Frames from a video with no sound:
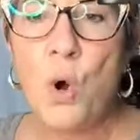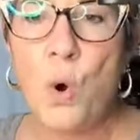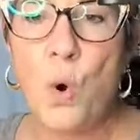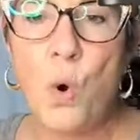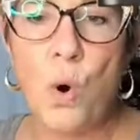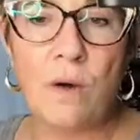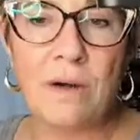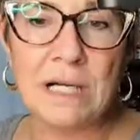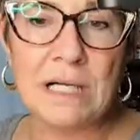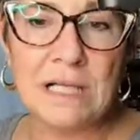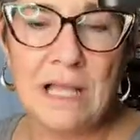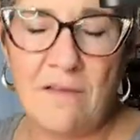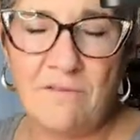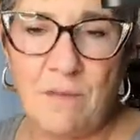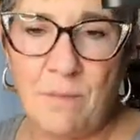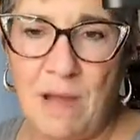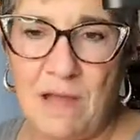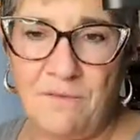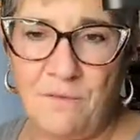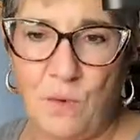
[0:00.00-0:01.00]
or an
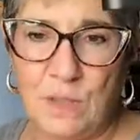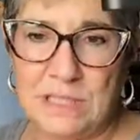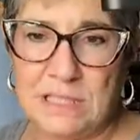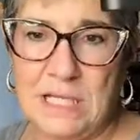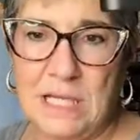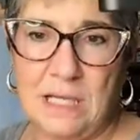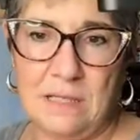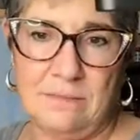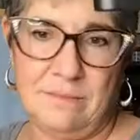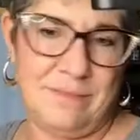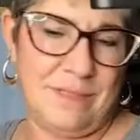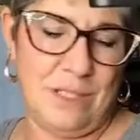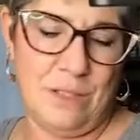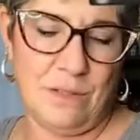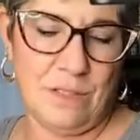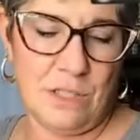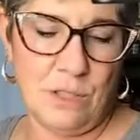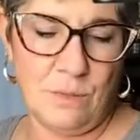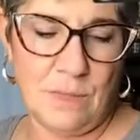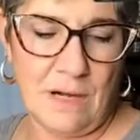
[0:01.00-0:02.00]
11 by 14. So you
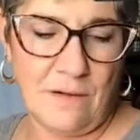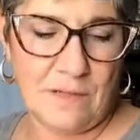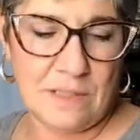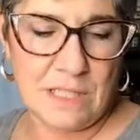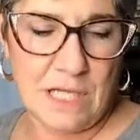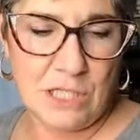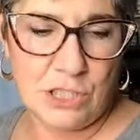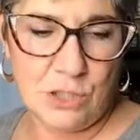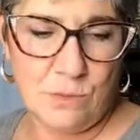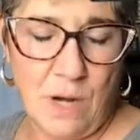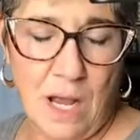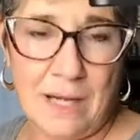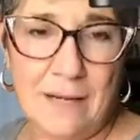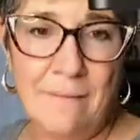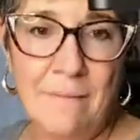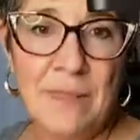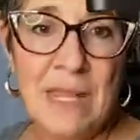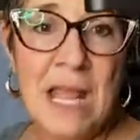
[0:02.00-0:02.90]
can do whatever size you want.